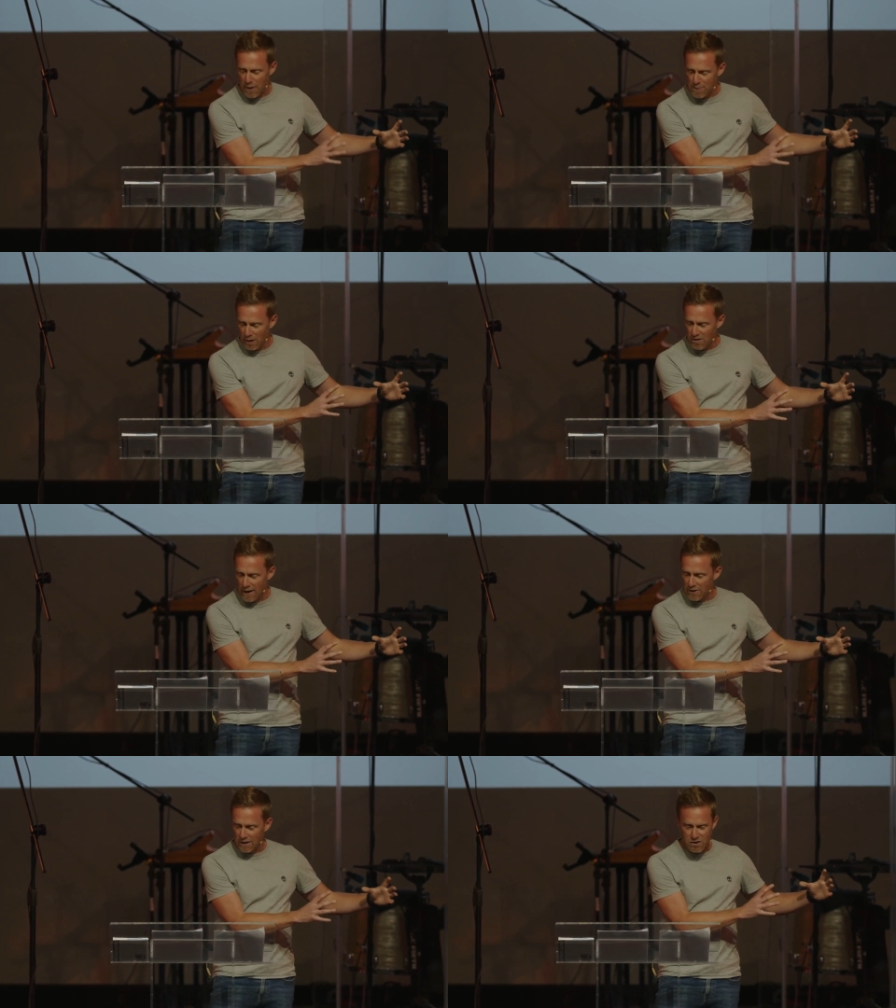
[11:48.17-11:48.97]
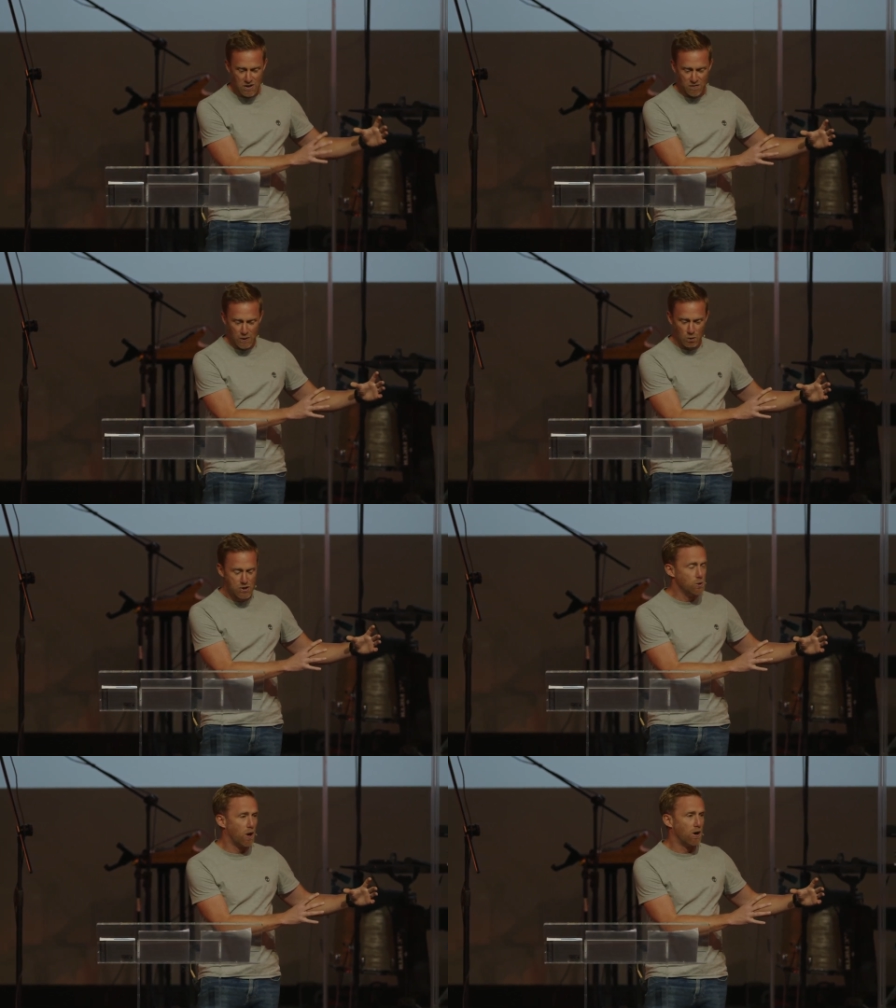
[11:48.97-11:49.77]
people around us just feel
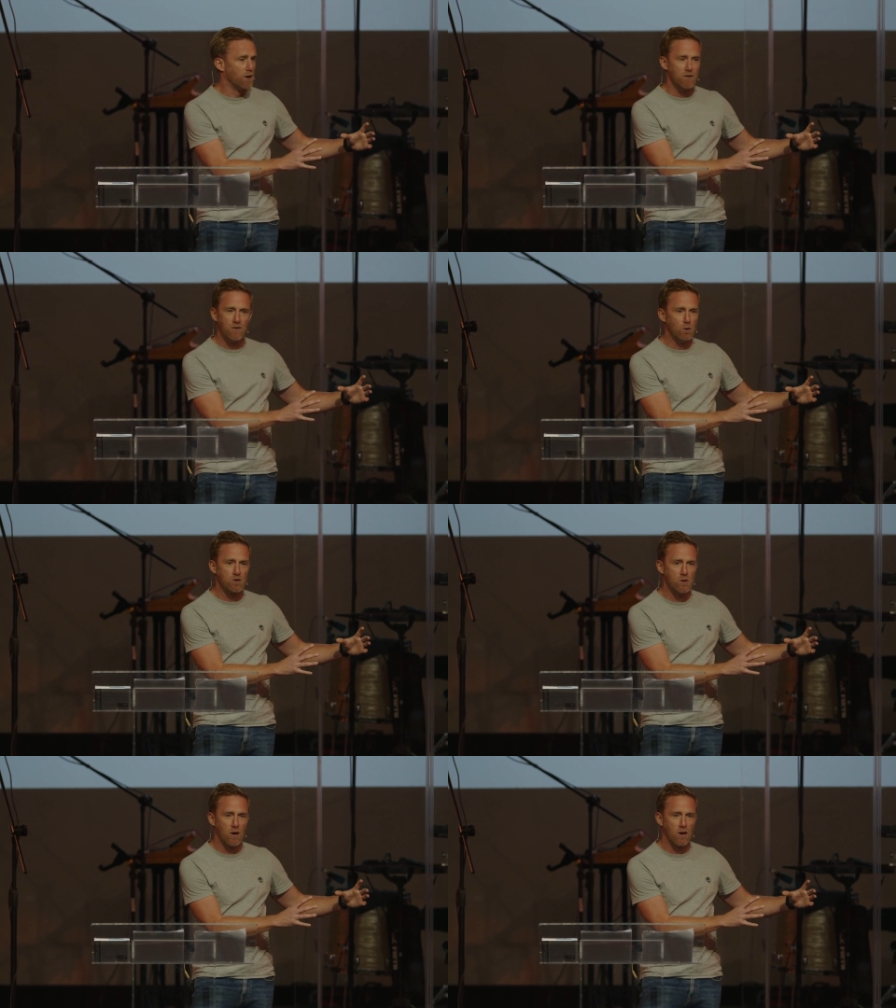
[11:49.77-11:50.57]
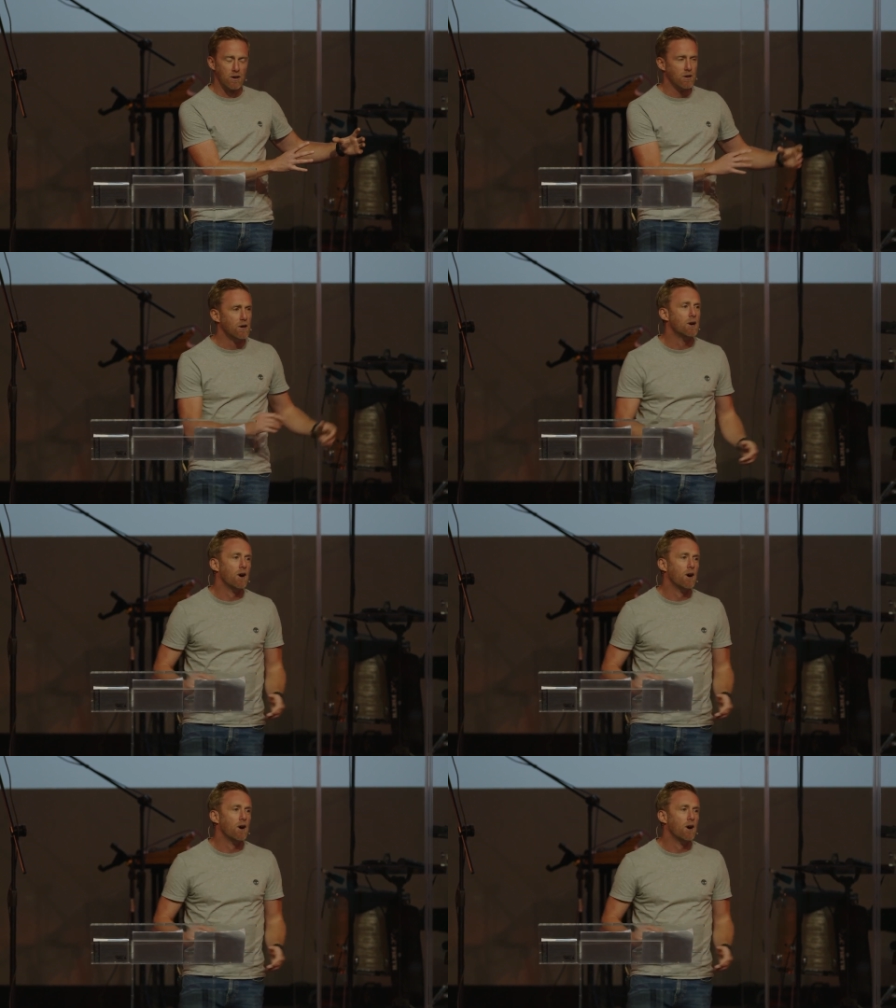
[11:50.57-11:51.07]
too hard. It feels too hard.